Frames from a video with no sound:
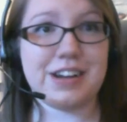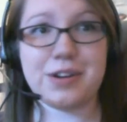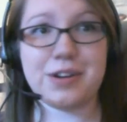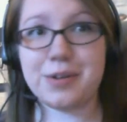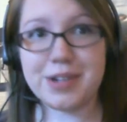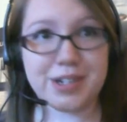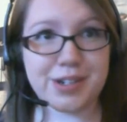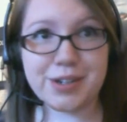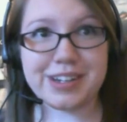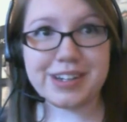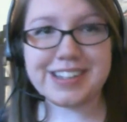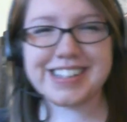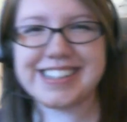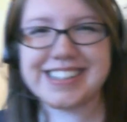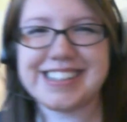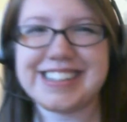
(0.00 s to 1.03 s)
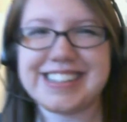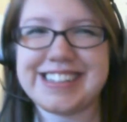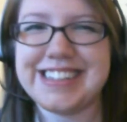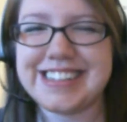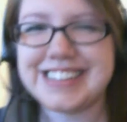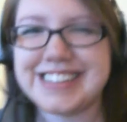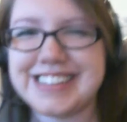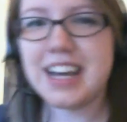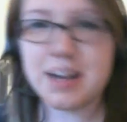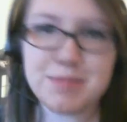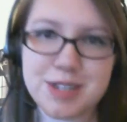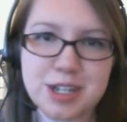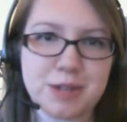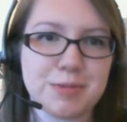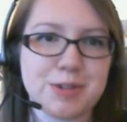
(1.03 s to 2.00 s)
don't want to do it. I'm
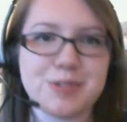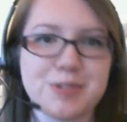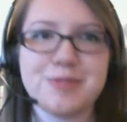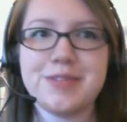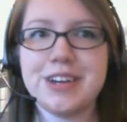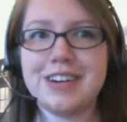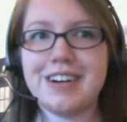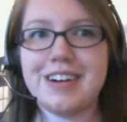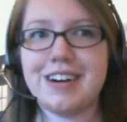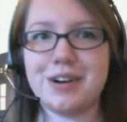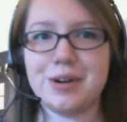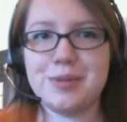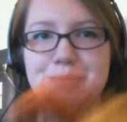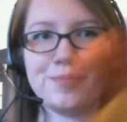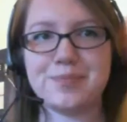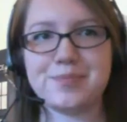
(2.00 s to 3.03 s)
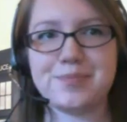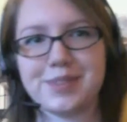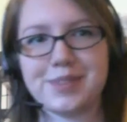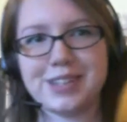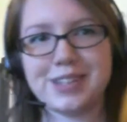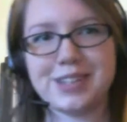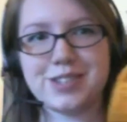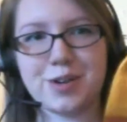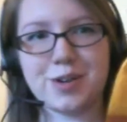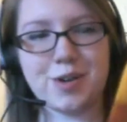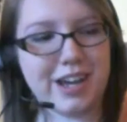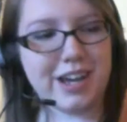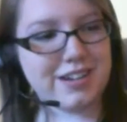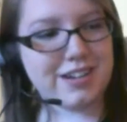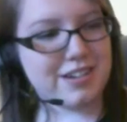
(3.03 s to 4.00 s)
stubborn. So
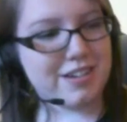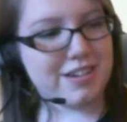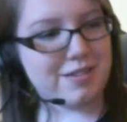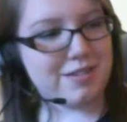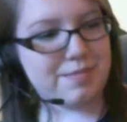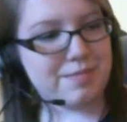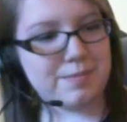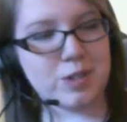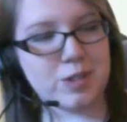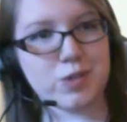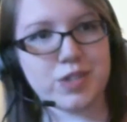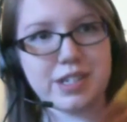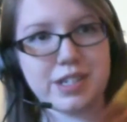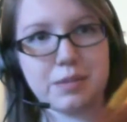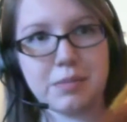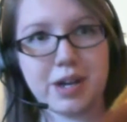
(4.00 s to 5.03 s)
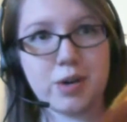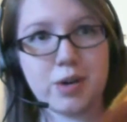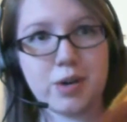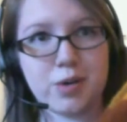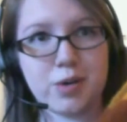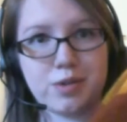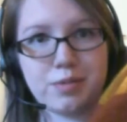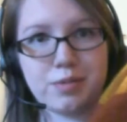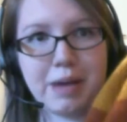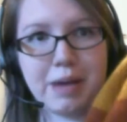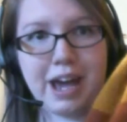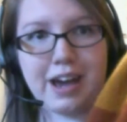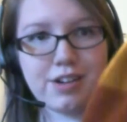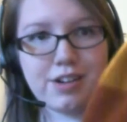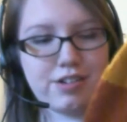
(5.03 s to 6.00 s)
I ended up using my own
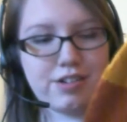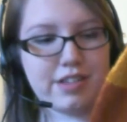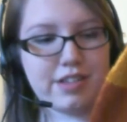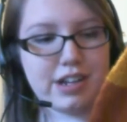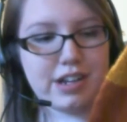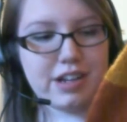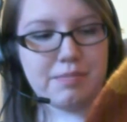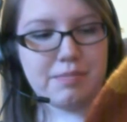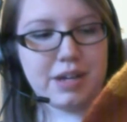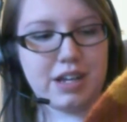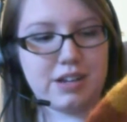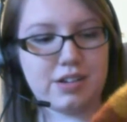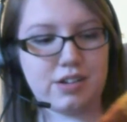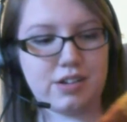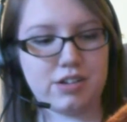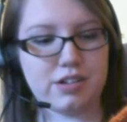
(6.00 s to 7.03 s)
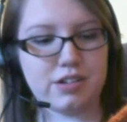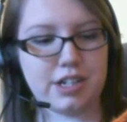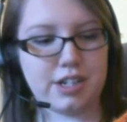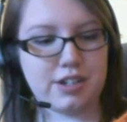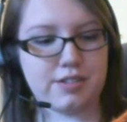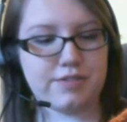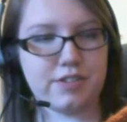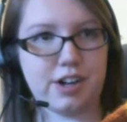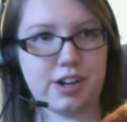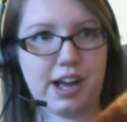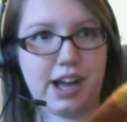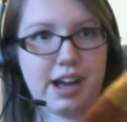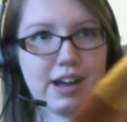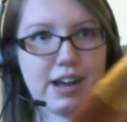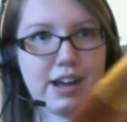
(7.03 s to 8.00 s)
pattern that I had made earlier for a
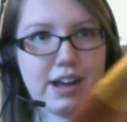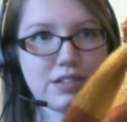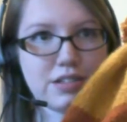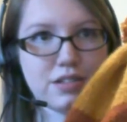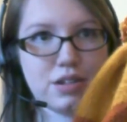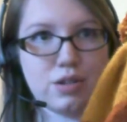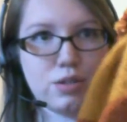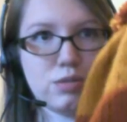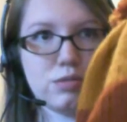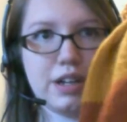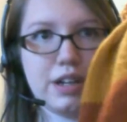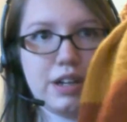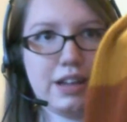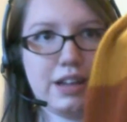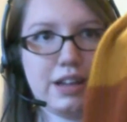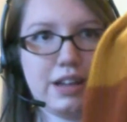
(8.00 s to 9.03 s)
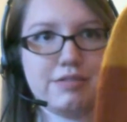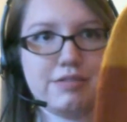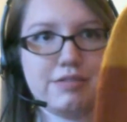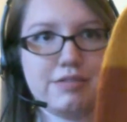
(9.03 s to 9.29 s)
hat. So I kind of